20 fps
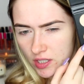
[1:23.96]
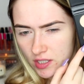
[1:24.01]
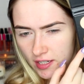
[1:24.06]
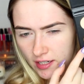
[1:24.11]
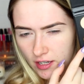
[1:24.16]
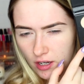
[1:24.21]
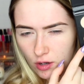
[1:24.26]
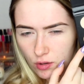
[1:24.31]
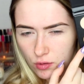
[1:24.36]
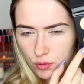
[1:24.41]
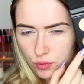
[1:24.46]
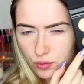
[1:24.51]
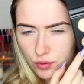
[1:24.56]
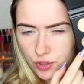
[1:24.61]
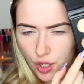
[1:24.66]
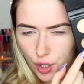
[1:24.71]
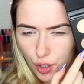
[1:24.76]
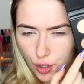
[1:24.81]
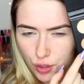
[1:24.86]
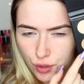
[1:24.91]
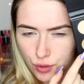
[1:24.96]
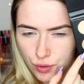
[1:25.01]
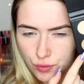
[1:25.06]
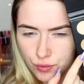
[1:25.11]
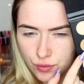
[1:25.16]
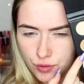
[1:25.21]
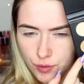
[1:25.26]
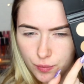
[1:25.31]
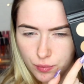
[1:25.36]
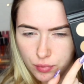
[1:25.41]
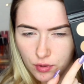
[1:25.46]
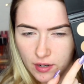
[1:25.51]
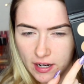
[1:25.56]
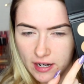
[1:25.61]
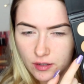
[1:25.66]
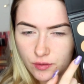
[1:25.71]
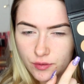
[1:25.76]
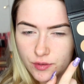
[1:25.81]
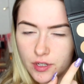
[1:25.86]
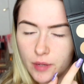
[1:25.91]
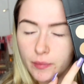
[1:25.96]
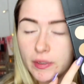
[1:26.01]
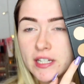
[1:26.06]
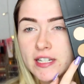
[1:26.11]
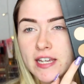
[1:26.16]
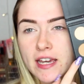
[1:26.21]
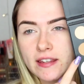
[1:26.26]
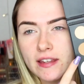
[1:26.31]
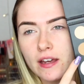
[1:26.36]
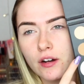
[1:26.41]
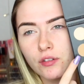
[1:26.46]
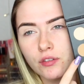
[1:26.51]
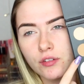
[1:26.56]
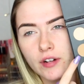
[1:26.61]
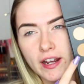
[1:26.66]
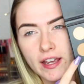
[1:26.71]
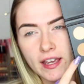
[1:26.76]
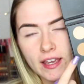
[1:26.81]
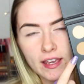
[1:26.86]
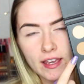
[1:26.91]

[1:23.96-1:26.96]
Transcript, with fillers: which is like a cool toned brown. So I'm going to take that right